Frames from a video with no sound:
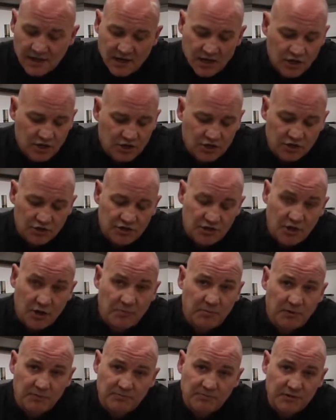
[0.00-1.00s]
A good
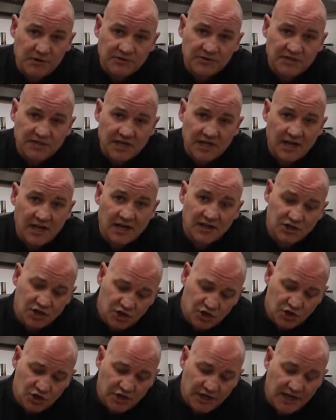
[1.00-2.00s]
knob of butter and
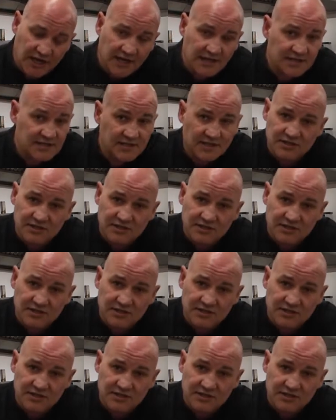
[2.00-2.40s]
good eggs